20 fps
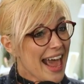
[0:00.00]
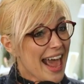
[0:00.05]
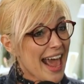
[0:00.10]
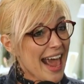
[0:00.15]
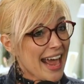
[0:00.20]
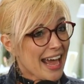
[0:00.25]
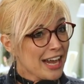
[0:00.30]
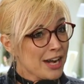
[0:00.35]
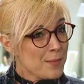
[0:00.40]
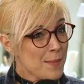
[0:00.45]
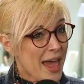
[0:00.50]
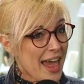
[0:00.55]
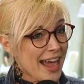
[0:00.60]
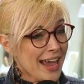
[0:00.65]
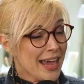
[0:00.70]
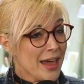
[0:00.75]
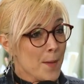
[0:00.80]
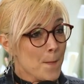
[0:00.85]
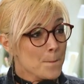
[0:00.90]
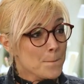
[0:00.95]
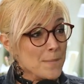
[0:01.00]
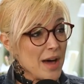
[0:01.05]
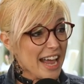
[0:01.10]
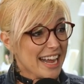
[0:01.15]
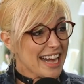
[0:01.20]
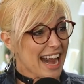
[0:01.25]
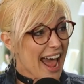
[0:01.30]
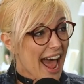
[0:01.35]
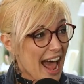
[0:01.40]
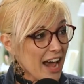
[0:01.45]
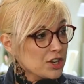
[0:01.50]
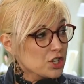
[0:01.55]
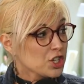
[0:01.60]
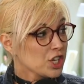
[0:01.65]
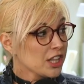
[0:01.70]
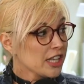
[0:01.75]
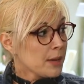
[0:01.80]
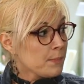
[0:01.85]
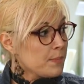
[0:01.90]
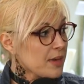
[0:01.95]
anime might
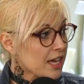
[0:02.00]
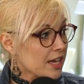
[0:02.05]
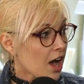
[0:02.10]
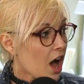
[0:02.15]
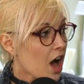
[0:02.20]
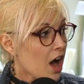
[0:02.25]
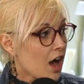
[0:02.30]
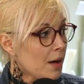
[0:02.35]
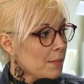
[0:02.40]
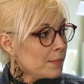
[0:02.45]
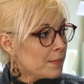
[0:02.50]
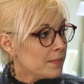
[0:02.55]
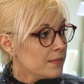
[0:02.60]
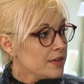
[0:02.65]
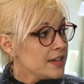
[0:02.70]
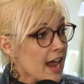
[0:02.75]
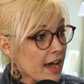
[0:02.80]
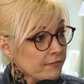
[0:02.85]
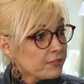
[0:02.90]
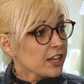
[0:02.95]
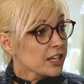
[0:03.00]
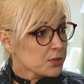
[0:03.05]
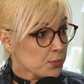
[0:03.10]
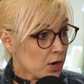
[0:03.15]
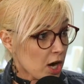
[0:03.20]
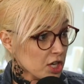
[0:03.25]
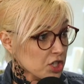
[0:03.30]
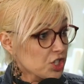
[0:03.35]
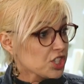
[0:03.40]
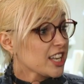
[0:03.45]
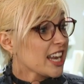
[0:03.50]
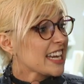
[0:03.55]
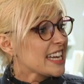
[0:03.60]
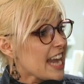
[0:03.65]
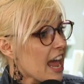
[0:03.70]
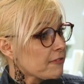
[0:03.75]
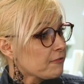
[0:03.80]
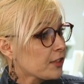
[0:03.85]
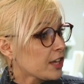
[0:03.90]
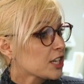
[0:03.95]
actually become Netflix productions. Like
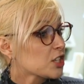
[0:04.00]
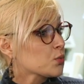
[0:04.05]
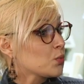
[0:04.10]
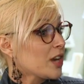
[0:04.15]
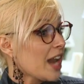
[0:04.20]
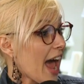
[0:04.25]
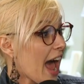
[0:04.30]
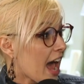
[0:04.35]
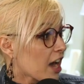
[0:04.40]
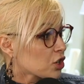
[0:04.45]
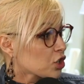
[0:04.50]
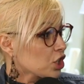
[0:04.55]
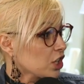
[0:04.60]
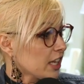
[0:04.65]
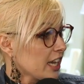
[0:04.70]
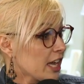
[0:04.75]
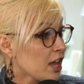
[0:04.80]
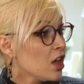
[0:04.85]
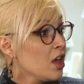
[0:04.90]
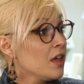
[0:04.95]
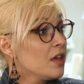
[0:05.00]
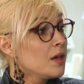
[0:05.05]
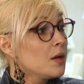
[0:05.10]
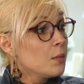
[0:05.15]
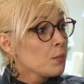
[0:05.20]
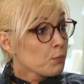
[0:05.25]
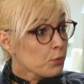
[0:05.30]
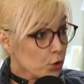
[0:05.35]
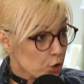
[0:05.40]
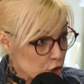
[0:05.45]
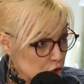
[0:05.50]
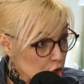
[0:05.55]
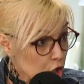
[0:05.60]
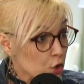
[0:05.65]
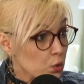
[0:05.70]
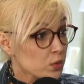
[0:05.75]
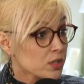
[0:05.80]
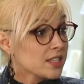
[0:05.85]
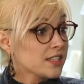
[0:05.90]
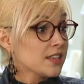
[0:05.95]
Netflix would actually
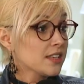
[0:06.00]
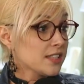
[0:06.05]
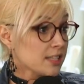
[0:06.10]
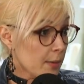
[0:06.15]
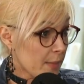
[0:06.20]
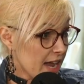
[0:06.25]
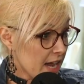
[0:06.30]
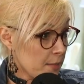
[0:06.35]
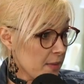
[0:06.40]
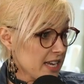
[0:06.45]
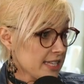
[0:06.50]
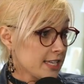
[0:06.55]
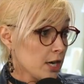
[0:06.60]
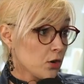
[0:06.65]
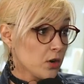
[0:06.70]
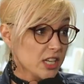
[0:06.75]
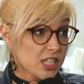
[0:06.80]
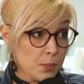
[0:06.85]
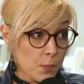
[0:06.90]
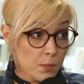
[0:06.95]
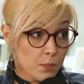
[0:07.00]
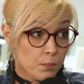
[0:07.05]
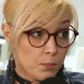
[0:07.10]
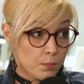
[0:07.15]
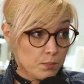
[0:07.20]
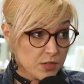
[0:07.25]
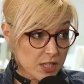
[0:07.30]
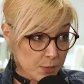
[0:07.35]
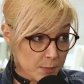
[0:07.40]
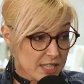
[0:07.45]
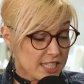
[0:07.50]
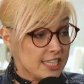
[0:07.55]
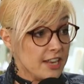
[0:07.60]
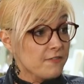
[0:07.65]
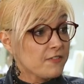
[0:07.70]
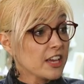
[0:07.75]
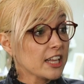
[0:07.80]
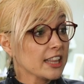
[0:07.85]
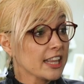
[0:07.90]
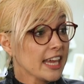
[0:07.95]
produce some anime series
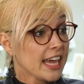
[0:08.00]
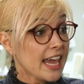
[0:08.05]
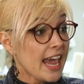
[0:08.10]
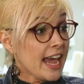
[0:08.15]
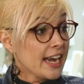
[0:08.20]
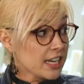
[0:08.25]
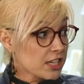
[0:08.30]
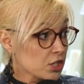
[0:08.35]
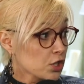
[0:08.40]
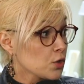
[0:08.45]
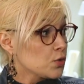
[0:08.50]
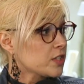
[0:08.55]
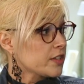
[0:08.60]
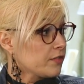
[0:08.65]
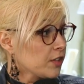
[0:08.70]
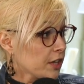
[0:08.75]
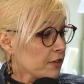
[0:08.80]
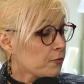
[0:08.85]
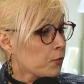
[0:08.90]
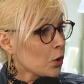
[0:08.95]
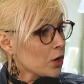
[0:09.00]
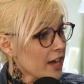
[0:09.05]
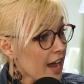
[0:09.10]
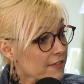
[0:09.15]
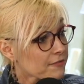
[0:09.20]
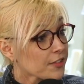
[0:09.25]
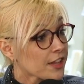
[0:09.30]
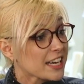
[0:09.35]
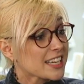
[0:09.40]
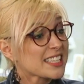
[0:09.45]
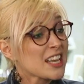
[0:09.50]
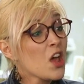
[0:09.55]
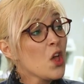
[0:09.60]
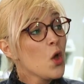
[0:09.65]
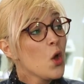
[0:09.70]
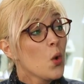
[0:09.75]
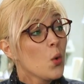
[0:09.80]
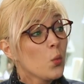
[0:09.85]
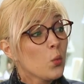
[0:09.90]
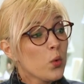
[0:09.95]
specifically and exclusively for Netflix,
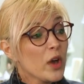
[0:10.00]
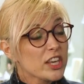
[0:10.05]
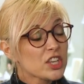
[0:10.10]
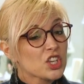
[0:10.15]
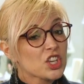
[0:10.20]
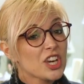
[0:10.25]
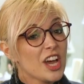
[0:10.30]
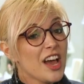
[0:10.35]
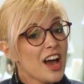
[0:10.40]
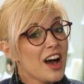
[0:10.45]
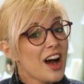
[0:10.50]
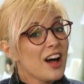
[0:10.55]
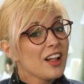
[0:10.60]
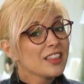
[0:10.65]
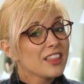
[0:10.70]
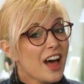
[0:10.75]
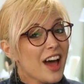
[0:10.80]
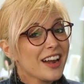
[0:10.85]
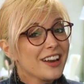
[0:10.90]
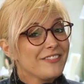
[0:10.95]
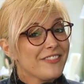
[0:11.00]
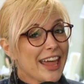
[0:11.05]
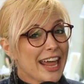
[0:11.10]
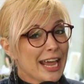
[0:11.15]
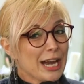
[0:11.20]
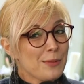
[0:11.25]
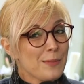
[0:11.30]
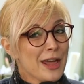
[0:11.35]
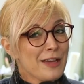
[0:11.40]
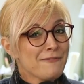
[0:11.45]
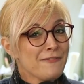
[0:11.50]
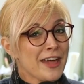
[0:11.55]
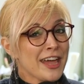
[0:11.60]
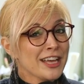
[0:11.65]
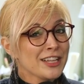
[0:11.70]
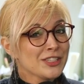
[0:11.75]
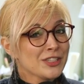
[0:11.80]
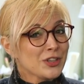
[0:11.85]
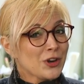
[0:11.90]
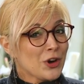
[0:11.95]
which a lot of anime
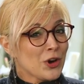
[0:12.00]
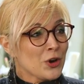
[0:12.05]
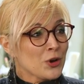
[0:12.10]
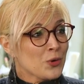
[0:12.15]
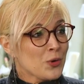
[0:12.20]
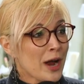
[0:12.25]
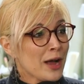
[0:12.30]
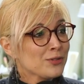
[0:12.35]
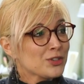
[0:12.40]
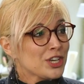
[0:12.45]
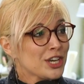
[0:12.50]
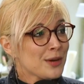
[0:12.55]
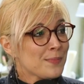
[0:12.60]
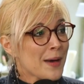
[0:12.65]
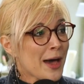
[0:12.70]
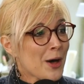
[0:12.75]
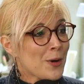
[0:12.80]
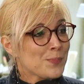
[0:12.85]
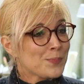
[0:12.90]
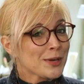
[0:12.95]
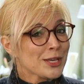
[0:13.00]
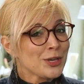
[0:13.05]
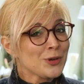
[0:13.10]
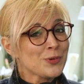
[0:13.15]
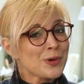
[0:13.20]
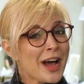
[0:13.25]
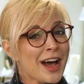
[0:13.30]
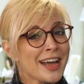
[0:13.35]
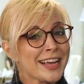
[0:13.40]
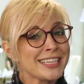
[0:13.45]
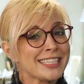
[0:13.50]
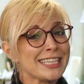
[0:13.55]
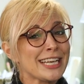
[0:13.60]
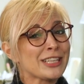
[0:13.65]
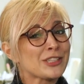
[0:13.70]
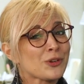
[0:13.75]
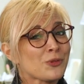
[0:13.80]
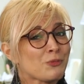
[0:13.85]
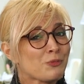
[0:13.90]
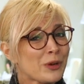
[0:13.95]
fans are grouchy about, but you guys,
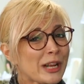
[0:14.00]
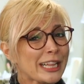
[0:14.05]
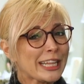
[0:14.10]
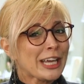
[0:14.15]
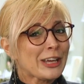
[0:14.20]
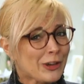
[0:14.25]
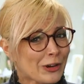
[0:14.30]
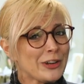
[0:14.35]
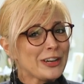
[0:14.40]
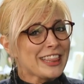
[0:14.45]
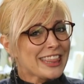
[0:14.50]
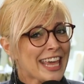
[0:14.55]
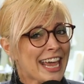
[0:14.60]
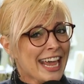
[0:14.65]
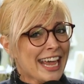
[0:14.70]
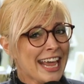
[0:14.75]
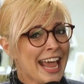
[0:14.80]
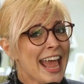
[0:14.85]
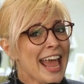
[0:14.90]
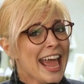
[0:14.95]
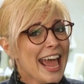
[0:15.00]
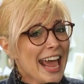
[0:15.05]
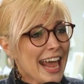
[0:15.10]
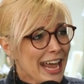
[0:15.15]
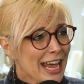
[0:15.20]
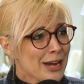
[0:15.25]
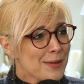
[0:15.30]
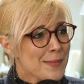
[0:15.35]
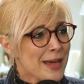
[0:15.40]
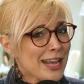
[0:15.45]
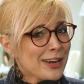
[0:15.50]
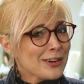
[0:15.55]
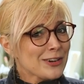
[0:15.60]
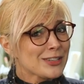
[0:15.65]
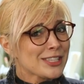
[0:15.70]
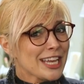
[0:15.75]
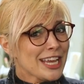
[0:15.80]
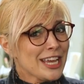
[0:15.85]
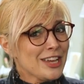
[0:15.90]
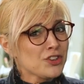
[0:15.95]
it's a really good thing.
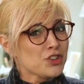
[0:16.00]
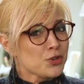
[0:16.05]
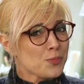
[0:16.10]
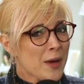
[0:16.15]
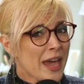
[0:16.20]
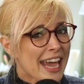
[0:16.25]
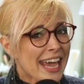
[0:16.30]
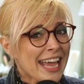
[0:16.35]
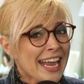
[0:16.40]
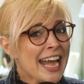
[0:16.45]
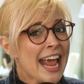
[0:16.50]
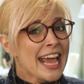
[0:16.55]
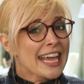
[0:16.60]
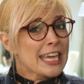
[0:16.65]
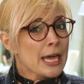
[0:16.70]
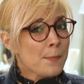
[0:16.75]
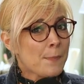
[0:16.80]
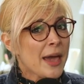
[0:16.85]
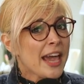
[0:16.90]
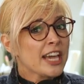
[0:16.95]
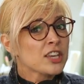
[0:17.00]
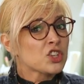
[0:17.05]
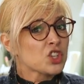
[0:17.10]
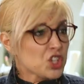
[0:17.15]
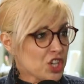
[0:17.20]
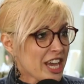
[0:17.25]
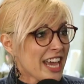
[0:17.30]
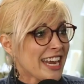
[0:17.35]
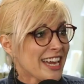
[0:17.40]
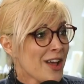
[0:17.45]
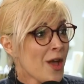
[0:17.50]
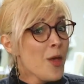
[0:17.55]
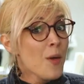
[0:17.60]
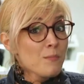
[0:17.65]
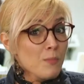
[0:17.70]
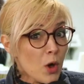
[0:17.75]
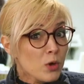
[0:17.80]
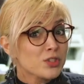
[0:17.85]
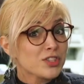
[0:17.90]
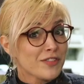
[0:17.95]
Animators in Japan get paid shit.
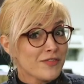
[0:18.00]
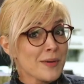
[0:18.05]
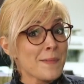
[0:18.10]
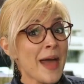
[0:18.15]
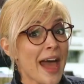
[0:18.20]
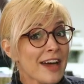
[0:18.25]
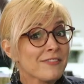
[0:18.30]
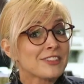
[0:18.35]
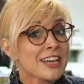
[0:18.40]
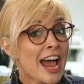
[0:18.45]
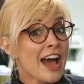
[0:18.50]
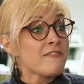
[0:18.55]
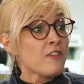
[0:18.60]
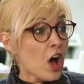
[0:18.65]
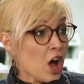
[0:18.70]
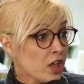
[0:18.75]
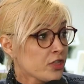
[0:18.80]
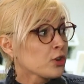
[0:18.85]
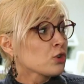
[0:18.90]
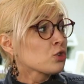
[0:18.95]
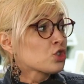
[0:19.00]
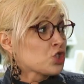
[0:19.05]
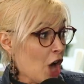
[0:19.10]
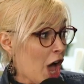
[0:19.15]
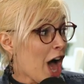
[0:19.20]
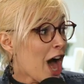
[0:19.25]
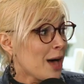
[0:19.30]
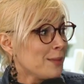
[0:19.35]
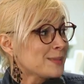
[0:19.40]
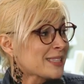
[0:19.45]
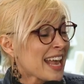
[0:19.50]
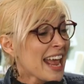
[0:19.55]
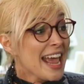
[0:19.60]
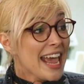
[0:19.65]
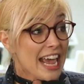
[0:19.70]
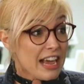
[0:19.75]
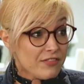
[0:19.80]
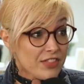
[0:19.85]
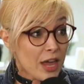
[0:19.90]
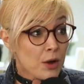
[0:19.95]
Most of them have to have other jobs.
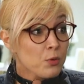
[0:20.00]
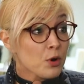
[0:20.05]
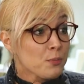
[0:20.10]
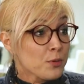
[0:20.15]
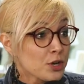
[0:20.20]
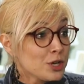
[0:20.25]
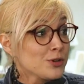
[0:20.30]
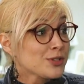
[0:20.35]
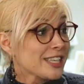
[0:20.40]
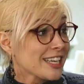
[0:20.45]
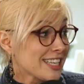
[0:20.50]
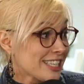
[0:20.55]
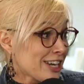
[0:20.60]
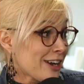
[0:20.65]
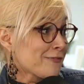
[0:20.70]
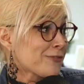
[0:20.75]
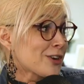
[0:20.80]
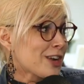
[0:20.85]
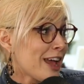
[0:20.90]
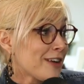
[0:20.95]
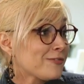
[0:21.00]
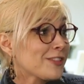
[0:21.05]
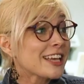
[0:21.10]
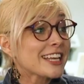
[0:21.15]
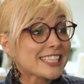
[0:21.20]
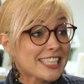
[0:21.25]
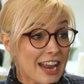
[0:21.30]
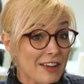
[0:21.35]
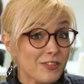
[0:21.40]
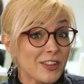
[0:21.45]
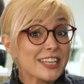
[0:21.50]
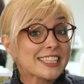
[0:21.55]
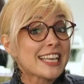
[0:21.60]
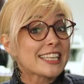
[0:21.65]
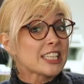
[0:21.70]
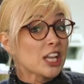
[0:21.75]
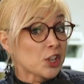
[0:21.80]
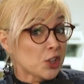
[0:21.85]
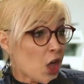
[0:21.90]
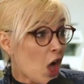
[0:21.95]
Yeah. If they were producing stuff for Netflix, Netflix
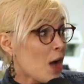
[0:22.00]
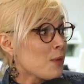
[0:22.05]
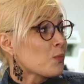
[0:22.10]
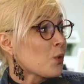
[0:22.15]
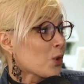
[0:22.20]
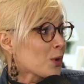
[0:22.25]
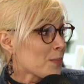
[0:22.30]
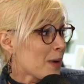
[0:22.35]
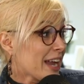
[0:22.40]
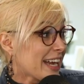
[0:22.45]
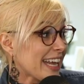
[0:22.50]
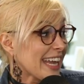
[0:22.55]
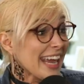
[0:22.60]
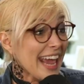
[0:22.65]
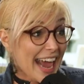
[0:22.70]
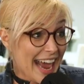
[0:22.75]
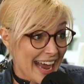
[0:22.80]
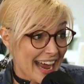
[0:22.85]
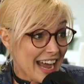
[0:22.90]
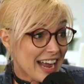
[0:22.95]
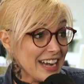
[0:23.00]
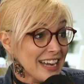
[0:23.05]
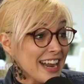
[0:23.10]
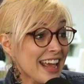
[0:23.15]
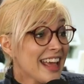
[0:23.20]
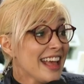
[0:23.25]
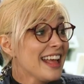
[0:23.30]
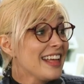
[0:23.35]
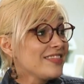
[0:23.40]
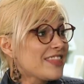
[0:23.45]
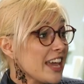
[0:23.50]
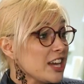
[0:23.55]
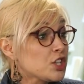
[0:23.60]
has a lot more money and they